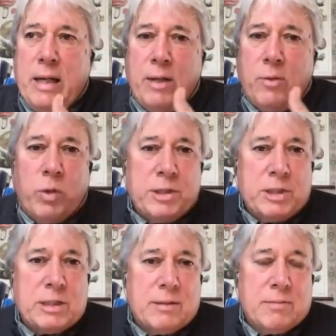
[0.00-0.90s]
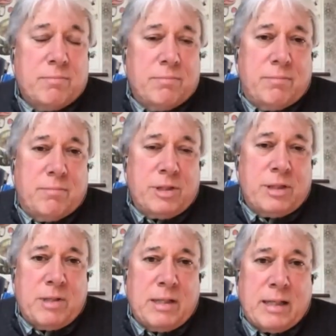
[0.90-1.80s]
and once
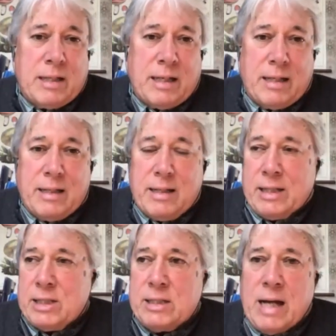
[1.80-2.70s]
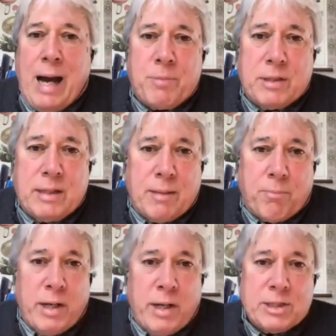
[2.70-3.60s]
something gets adopted and
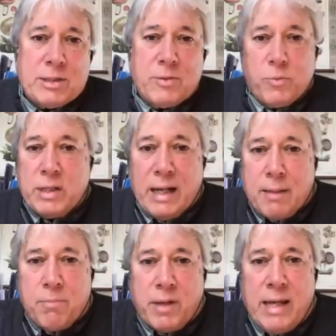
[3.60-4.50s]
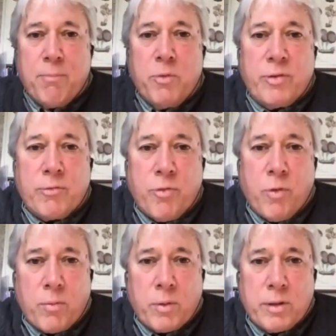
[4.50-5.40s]
embraced we kind of keep moving
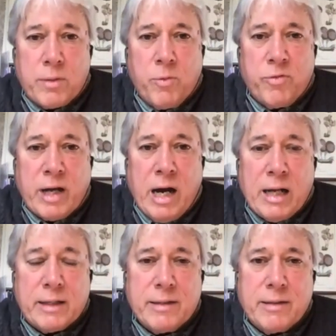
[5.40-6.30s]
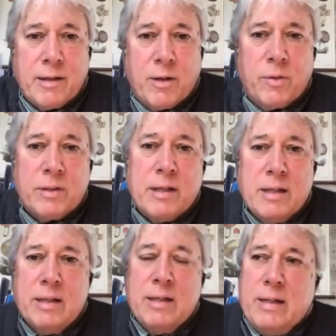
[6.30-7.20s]
forward moving on you know and
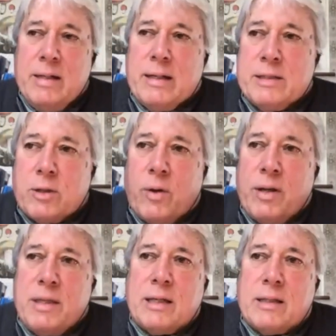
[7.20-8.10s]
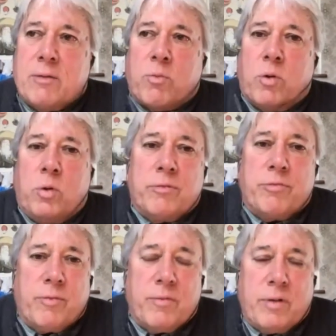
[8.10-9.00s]
and so i think the role
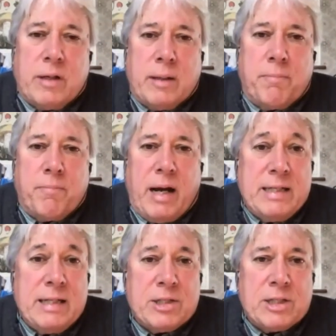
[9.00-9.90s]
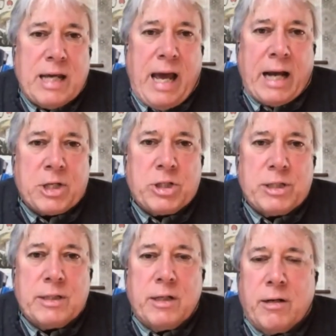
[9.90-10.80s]
of um, ideas into
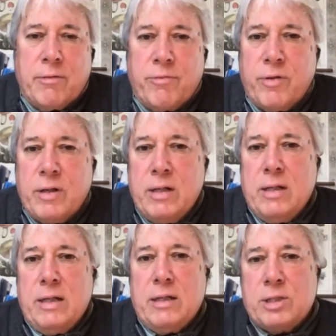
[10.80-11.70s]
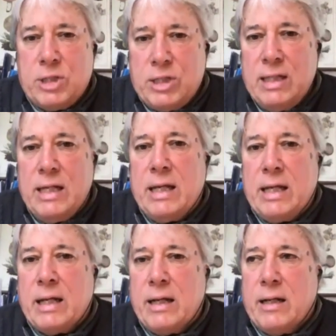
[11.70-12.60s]
action of seeding,